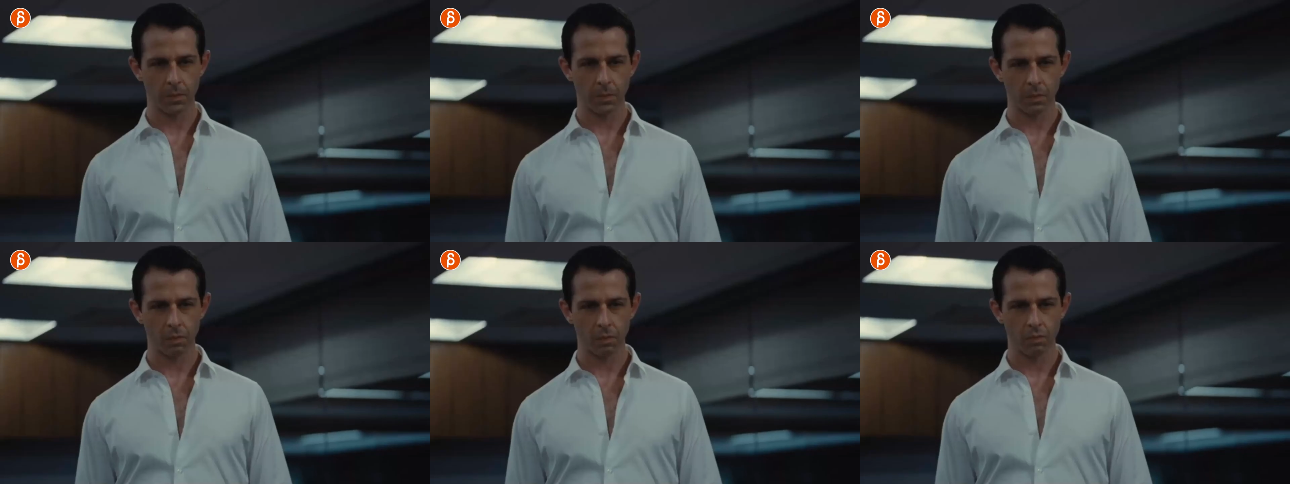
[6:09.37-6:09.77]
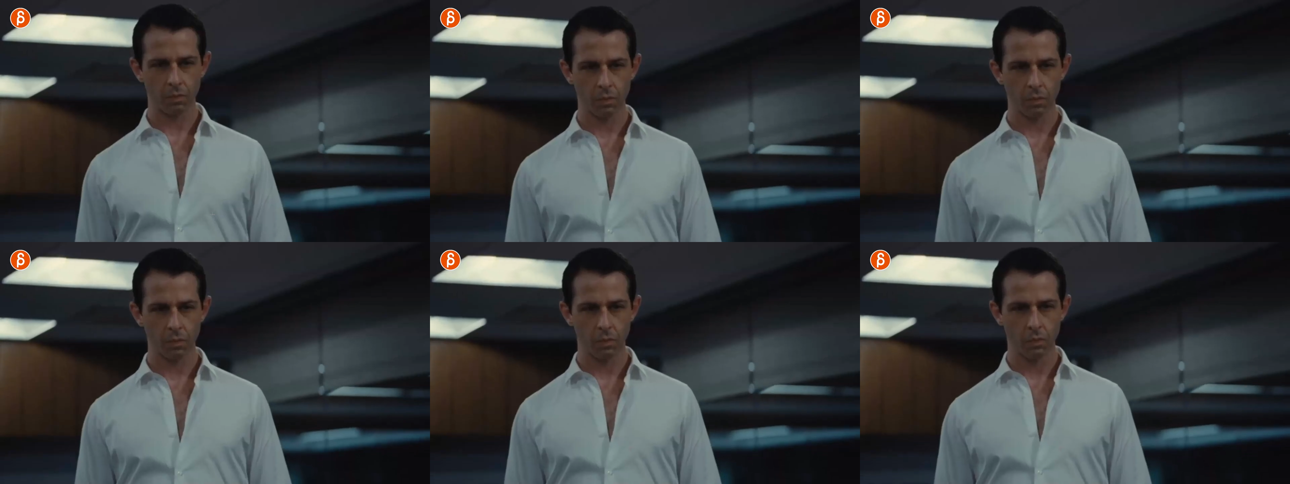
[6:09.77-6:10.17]
now what
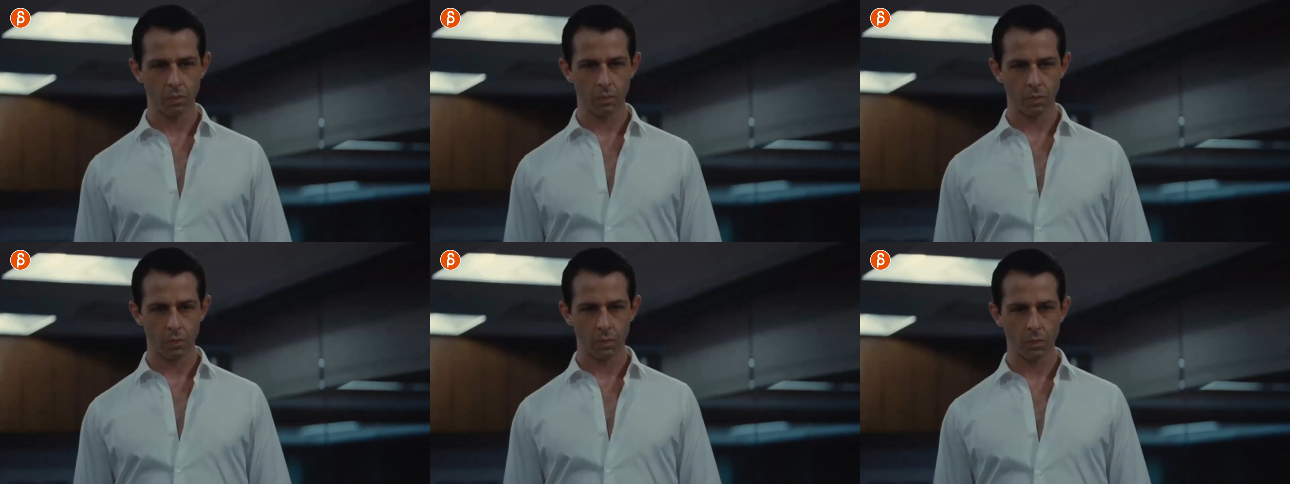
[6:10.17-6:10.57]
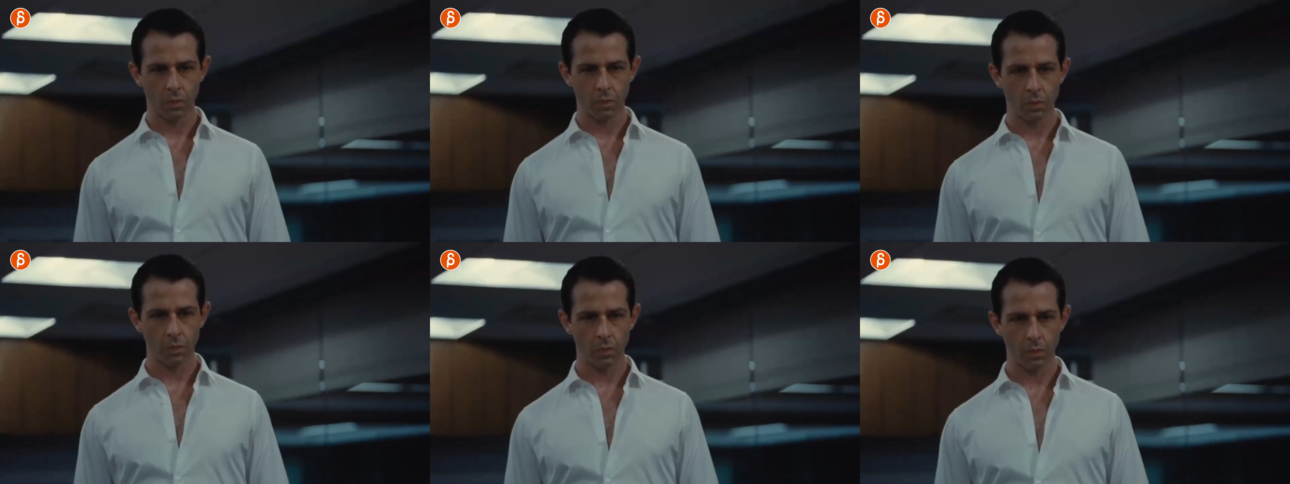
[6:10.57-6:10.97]
he does is,
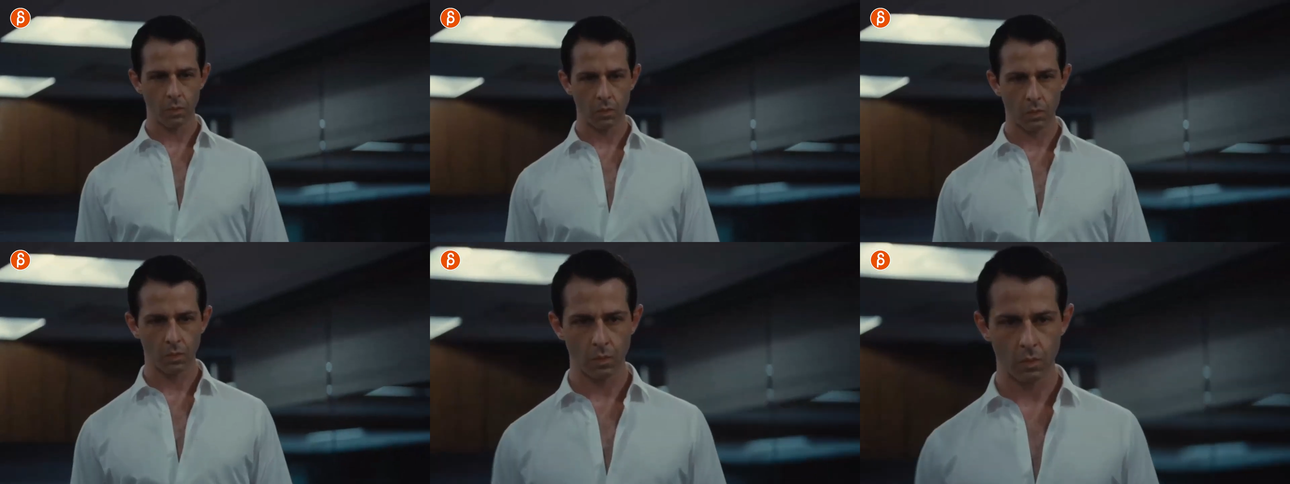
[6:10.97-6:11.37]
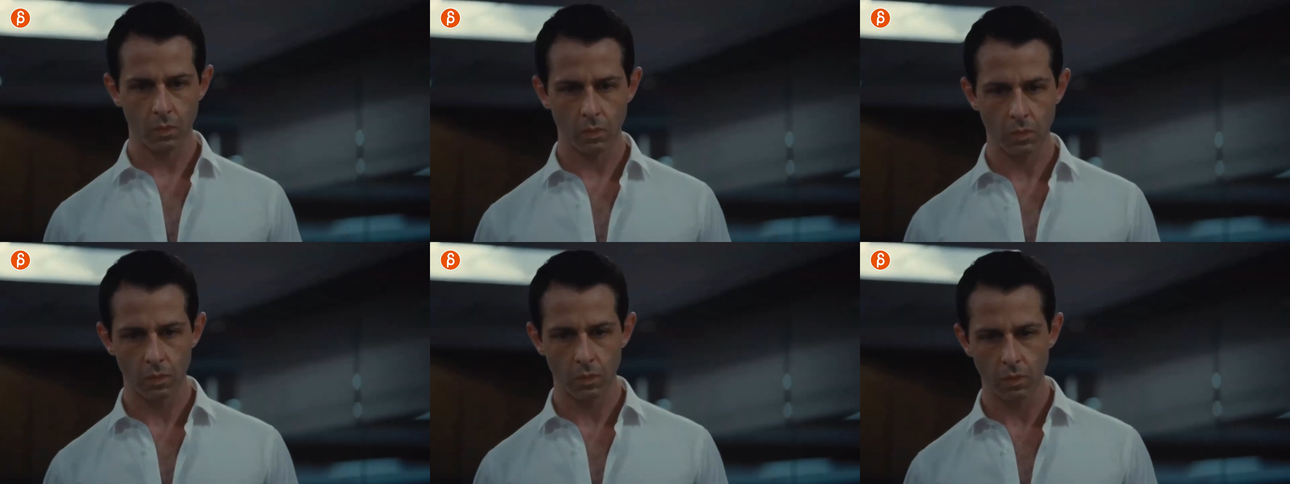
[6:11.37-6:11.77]
hmm,
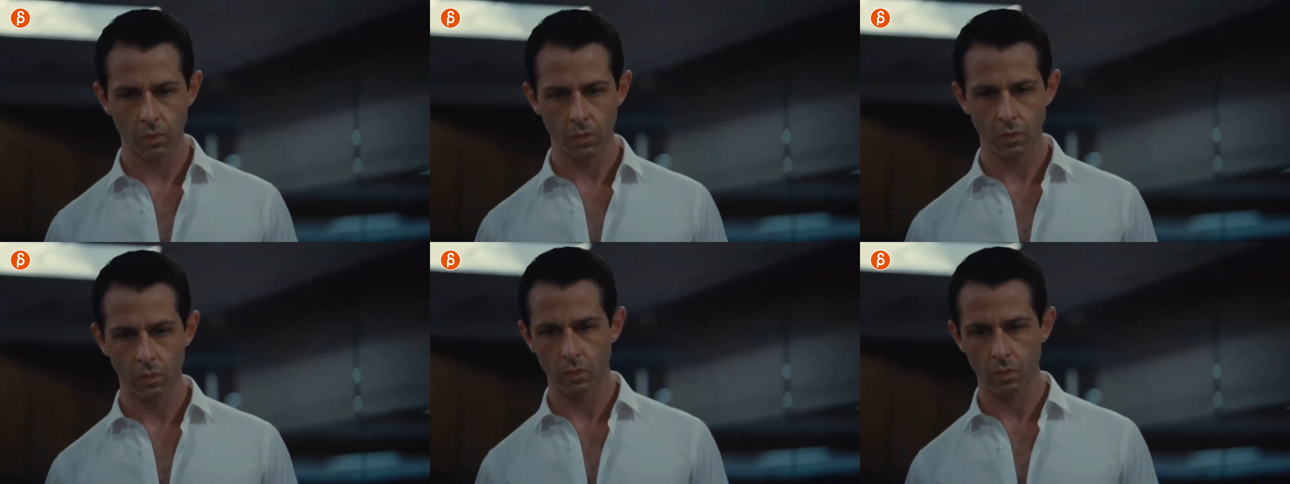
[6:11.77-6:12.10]
okay, okay, okay.